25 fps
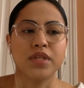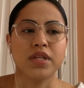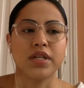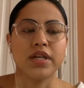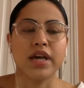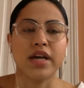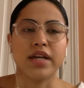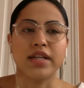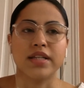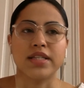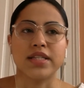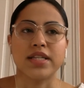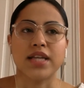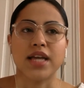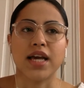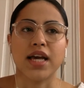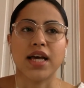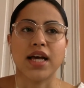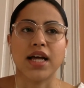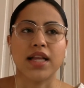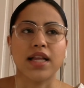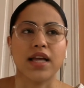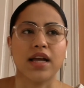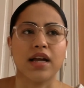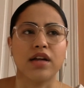can say
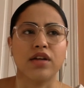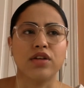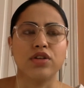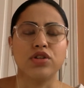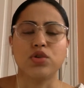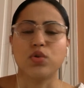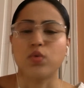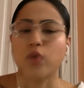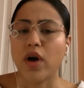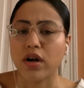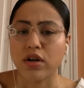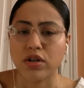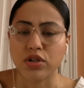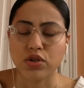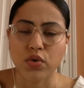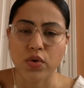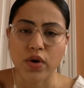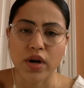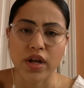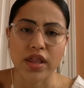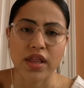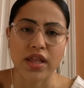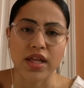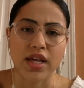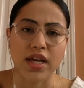a lot of derogatory
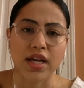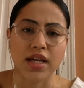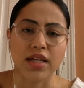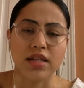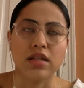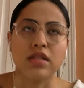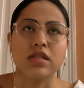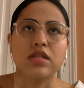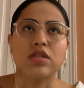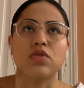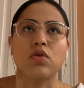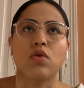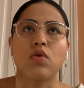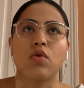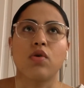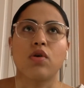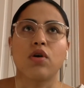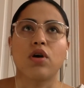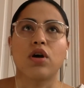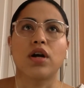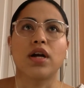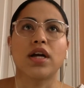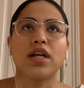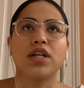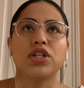things
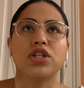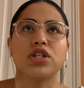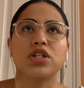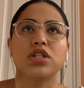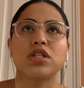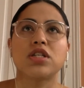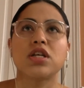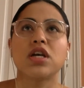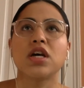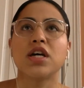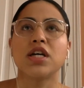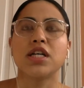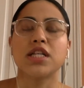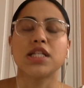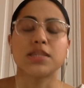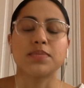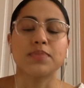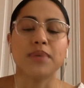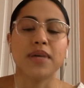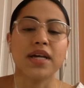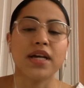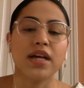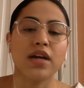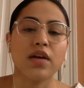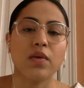or can just
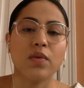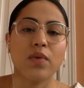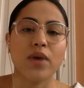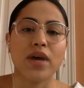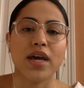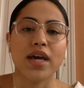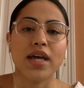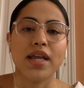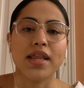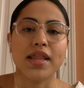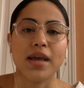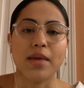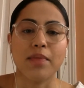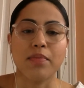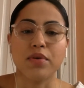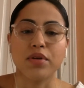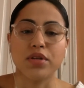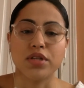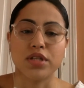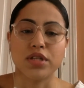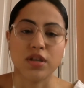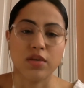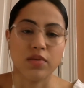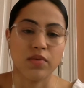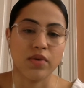speak in a way that
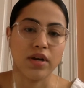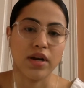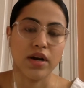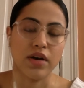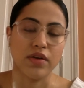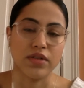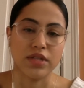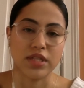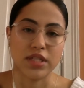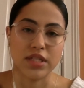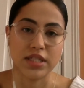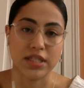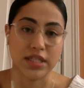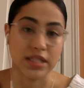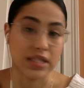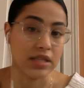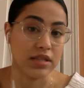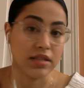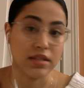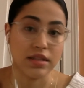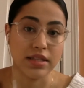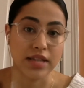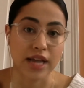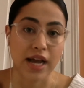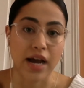puts someone else
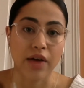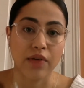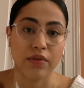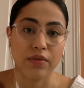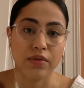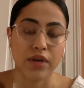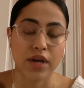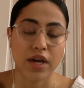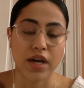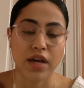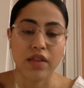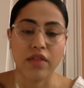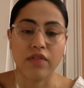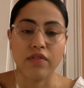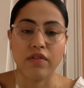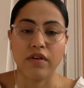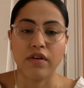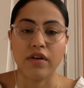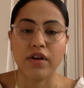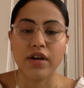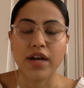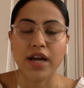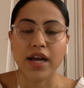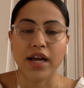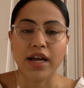down. Okay, they're
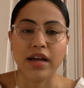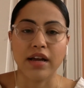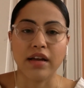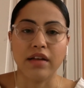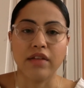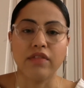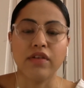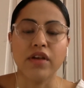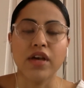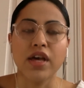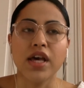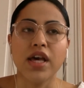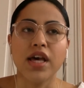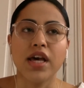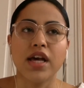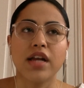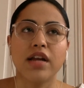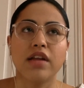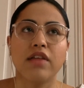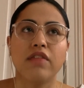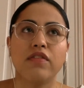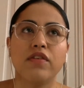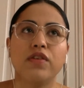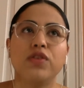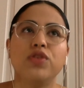very negative
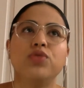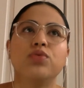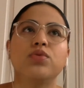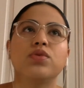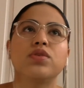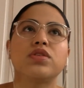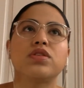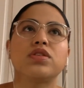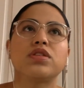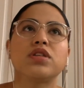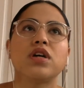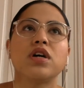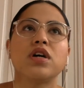individuals.